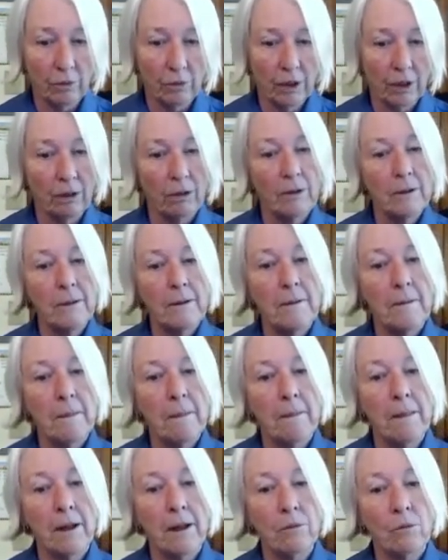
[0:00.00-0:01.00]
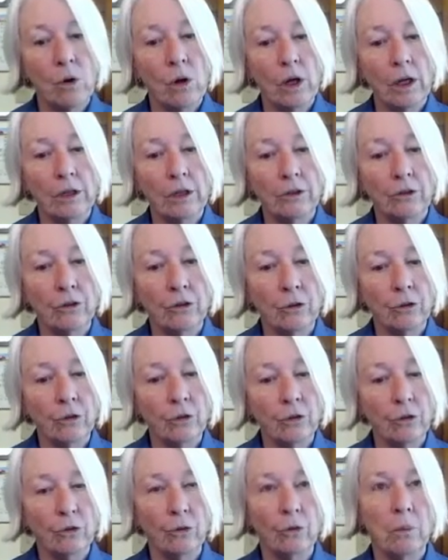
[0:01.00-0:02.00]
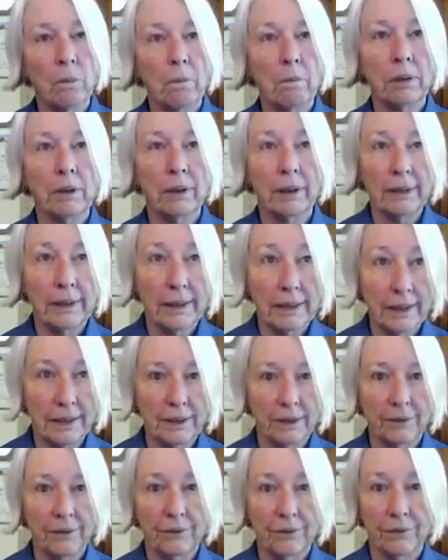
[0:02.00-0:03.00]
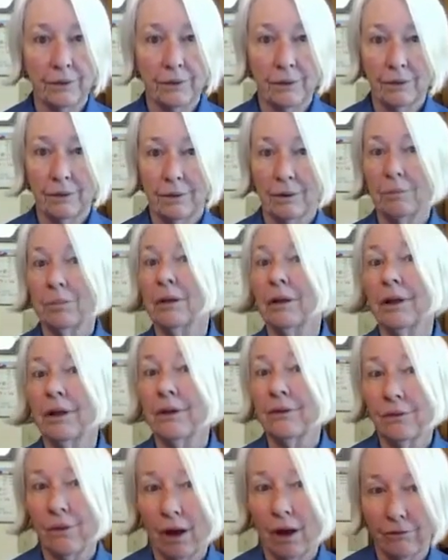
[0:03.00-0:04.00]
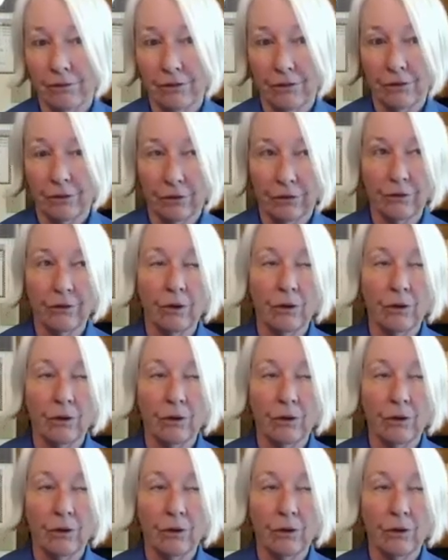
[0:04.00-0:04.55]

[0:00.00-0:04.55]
Well, they want to please the police officer.